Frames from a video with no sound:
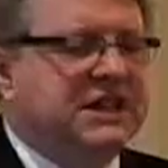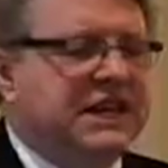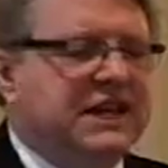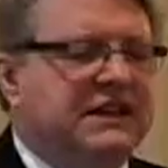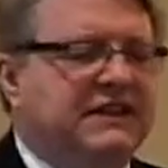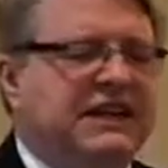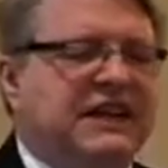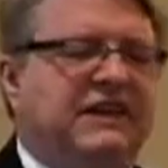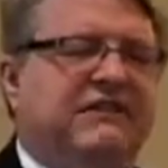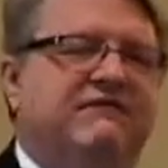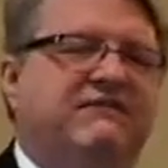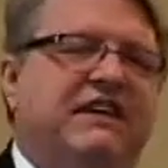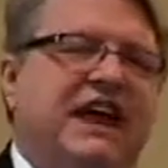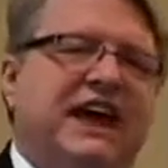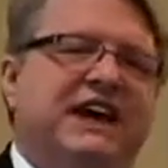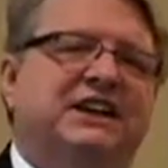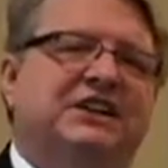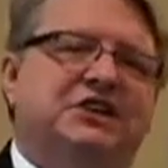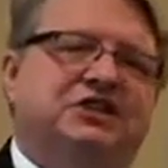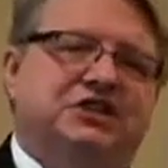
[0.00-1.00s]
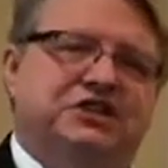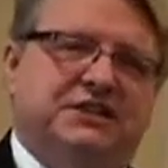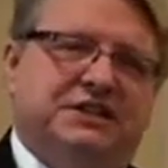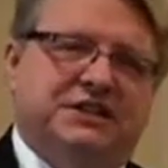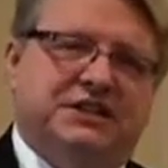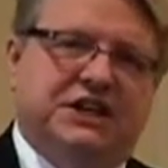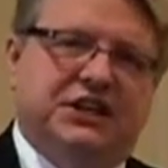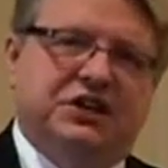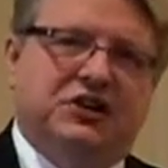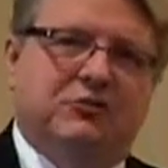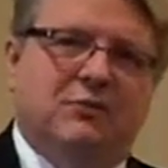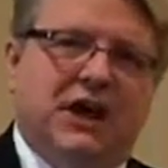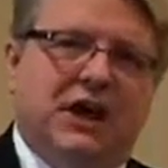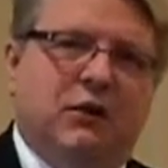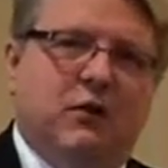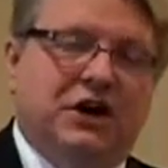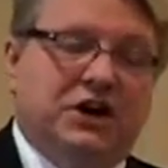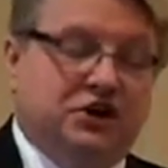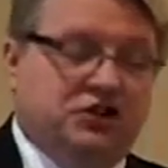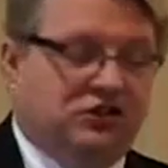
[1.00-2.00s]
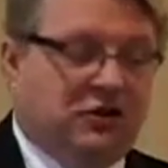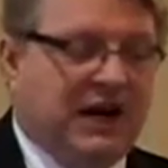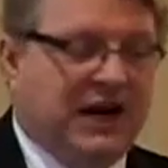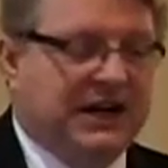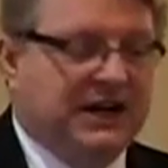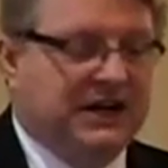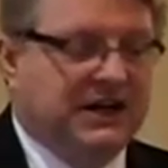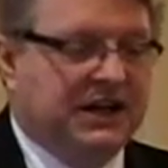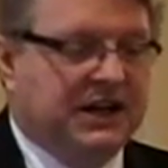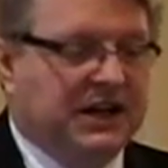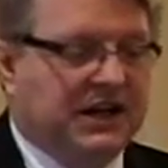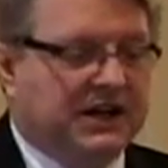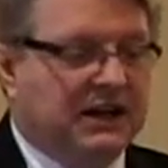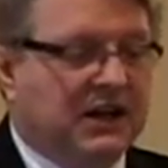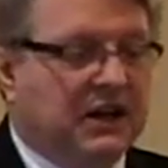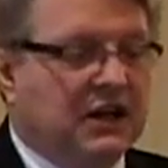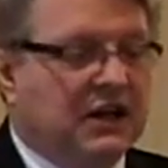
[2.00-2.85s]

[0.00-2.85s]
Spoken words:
the advantages that you may want to try and get.